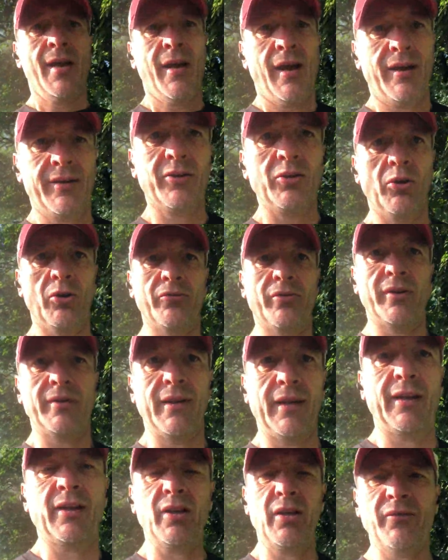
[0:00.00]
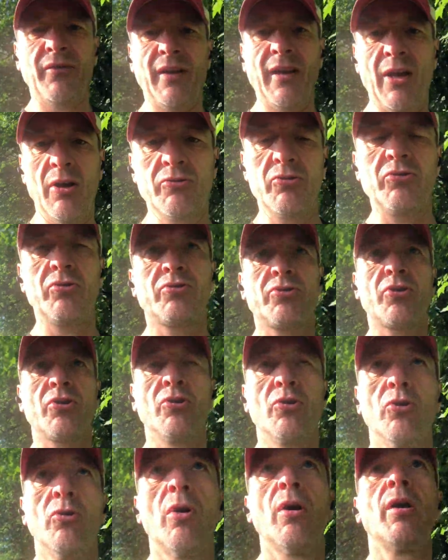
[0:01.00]
I thought that they could have allowed you
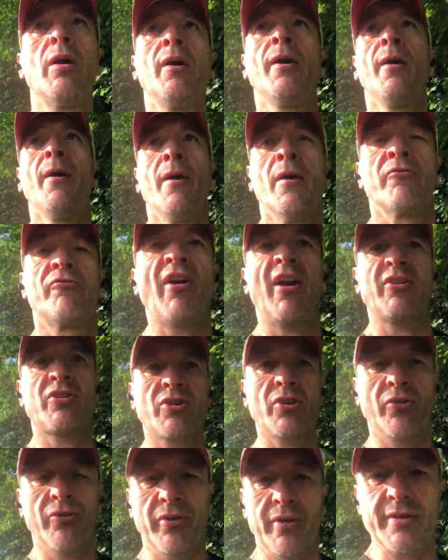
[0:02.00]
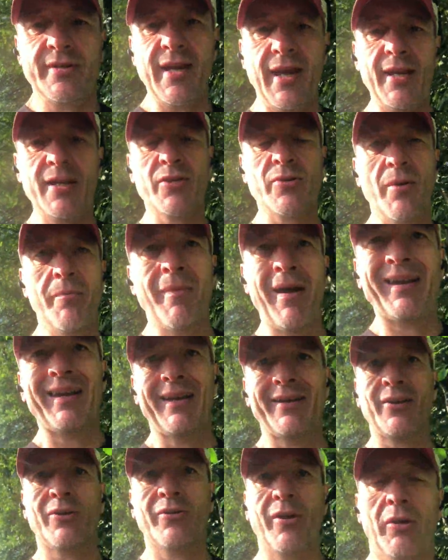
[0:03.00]
to register on the day, so it meant I
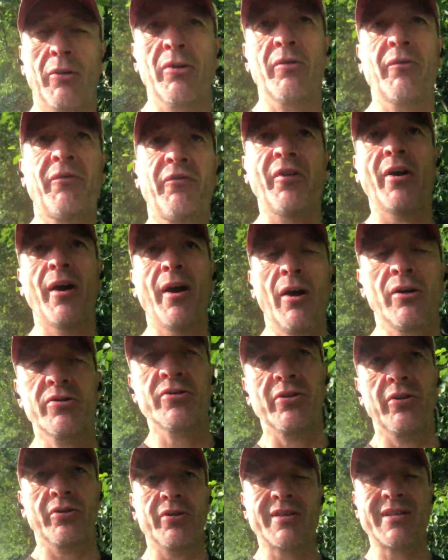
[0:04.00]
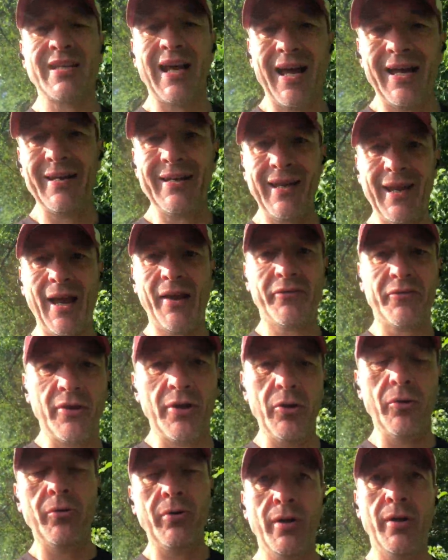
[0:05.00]
had to go down on Saturday
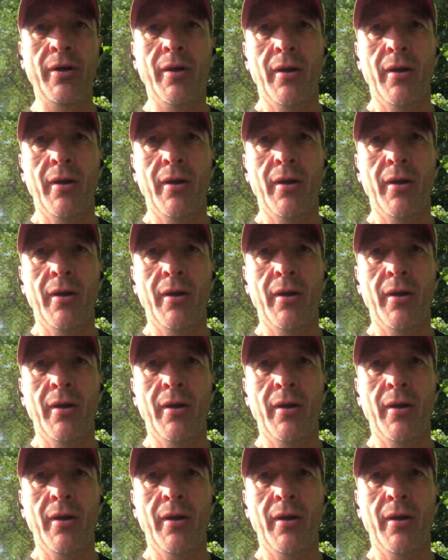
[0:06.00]
afternoon,